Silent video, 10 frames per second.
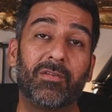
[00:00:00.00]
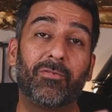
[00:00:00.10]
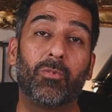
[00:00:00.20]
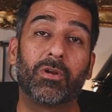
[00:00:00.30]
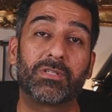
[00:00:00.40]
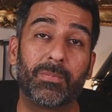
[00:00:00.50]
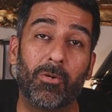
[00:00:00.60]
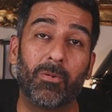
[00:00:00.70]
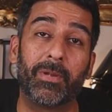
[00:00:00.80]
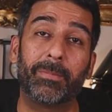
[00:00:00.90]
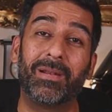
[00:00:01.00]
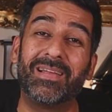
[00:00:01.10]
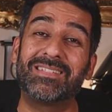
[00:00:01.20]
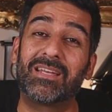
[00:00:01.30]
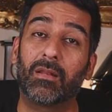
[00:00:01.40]
and if you want to support me,
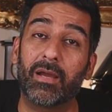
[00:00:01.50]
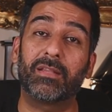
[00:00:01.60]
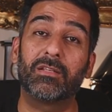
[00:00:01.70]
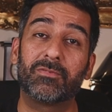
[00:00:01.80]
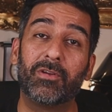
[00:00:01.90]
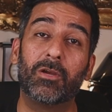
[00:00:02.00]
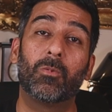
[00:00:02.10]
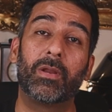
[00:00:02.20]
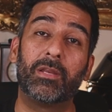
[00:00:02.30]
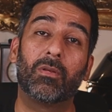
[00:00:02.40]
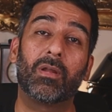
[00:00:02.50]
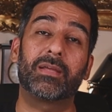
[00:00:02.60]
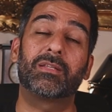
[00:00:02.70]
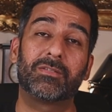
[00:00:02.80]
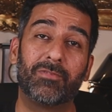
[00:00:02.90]
please like this video. When you
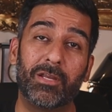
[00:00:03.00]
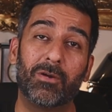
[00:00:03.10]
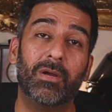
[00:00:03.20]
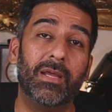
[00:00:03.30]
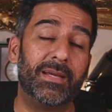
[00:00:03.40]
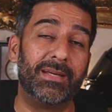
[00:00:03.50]
like this video,